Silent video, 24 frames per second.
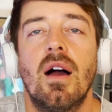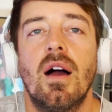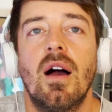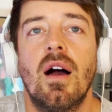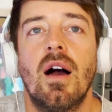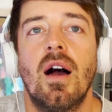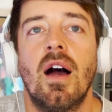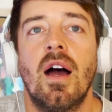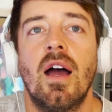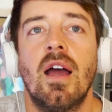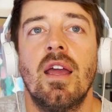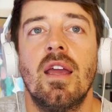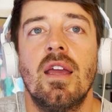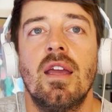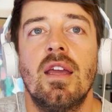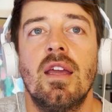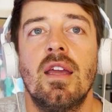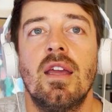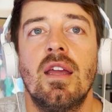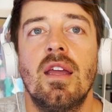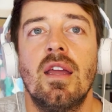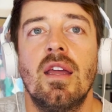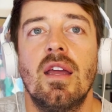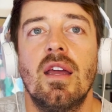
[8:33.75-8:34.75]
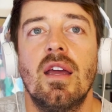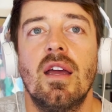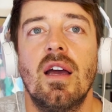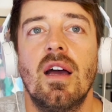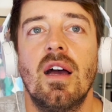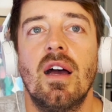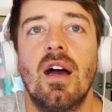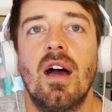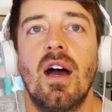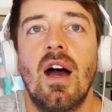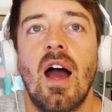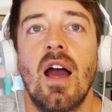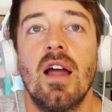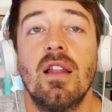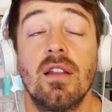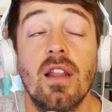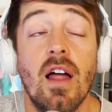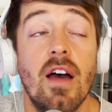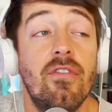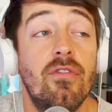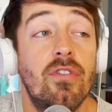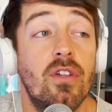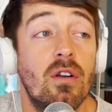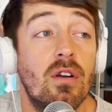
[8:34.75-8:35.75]
I I
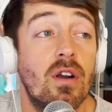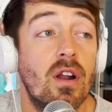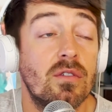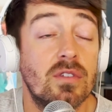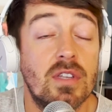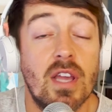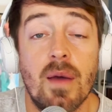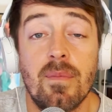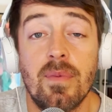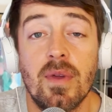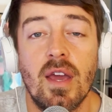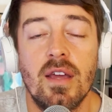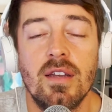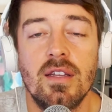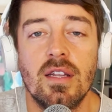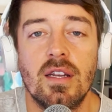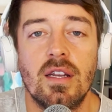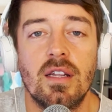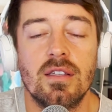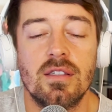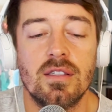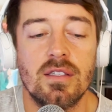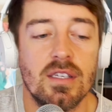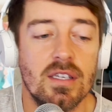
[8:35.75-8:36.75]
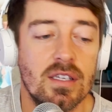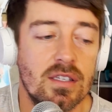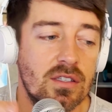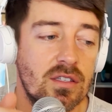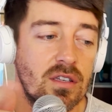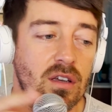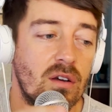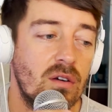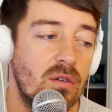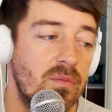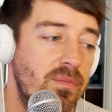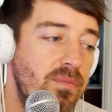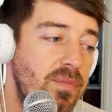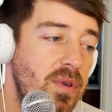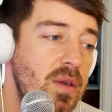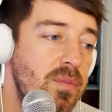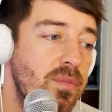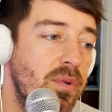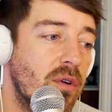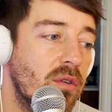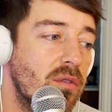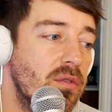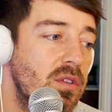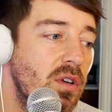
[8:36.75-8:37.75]
left there and I was happy I did it. See, so
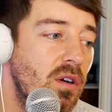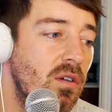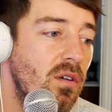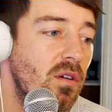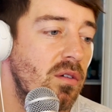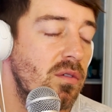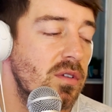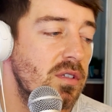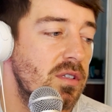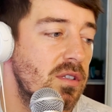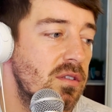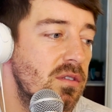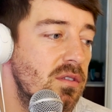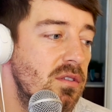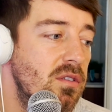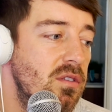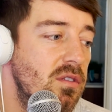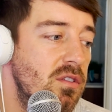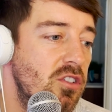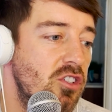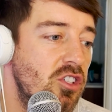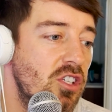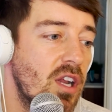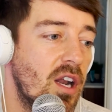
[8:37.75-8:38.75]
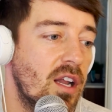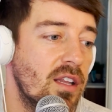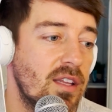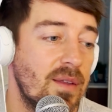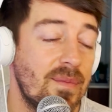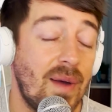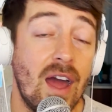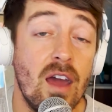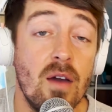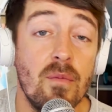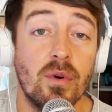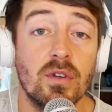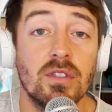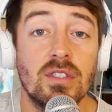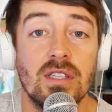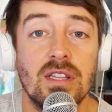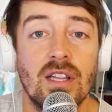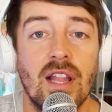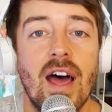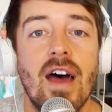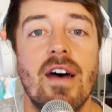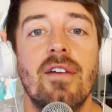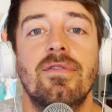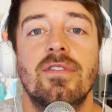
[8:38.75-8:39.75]
people don't always shit on them. I almost
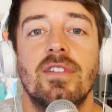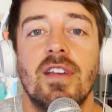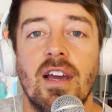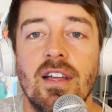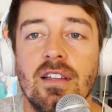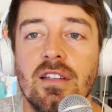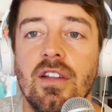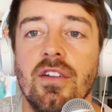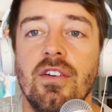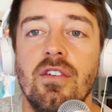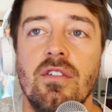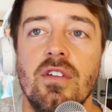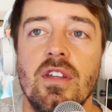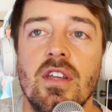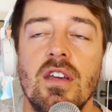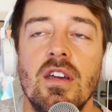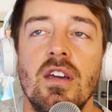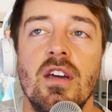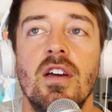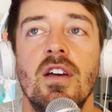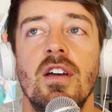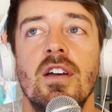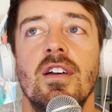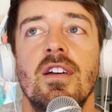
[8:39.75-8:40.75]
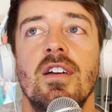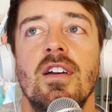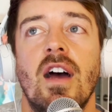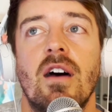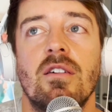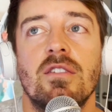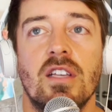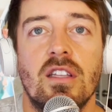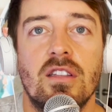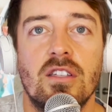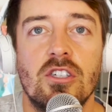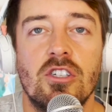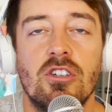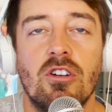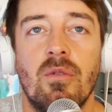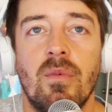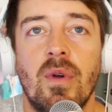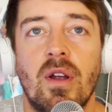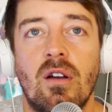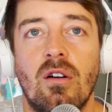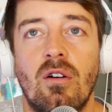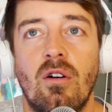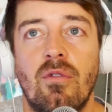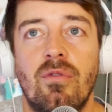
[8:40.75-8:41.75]
left. I literally I was at the show with my
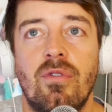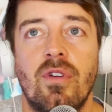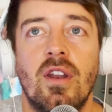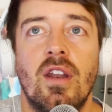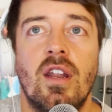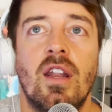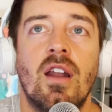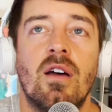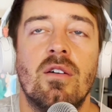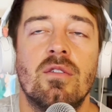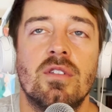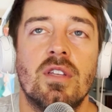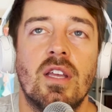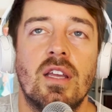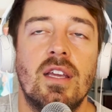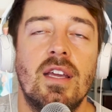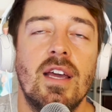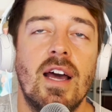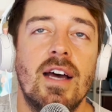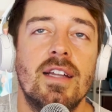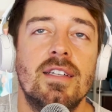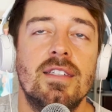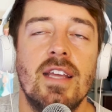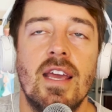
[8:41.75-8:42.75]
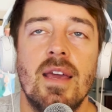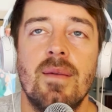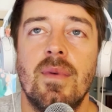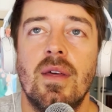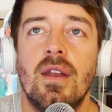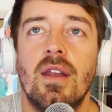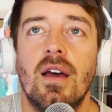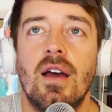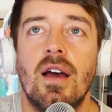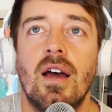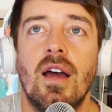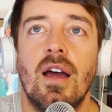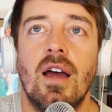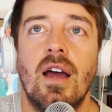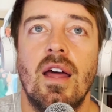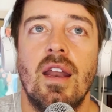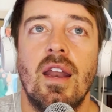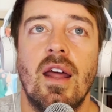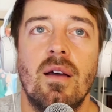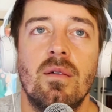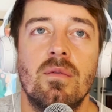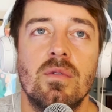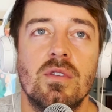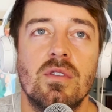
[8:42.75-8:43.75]
girlfriend and I was like, God damn it. I, and
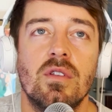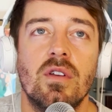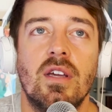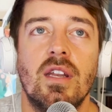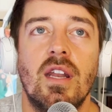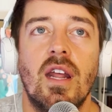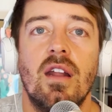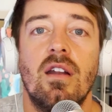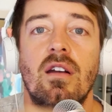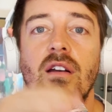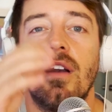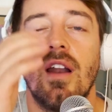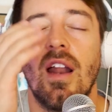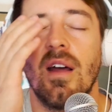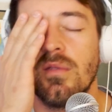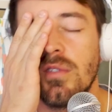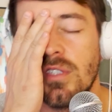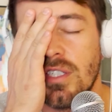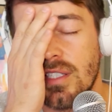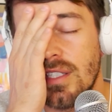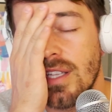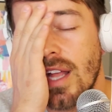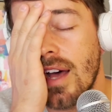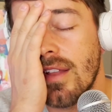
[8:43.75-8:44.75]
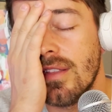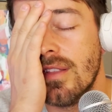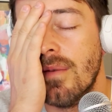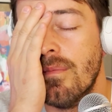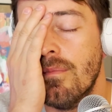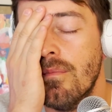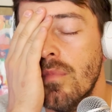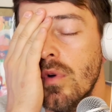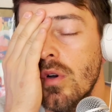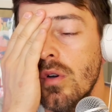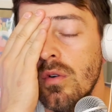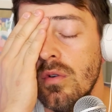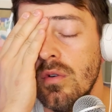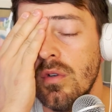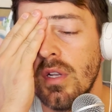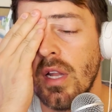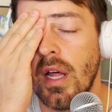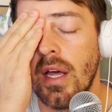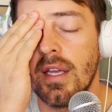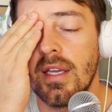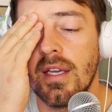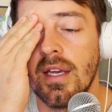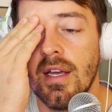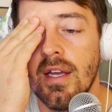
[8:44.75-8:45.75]
I was looking at her and I was just not in the mood,
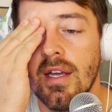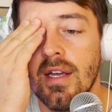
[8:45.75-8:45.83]
like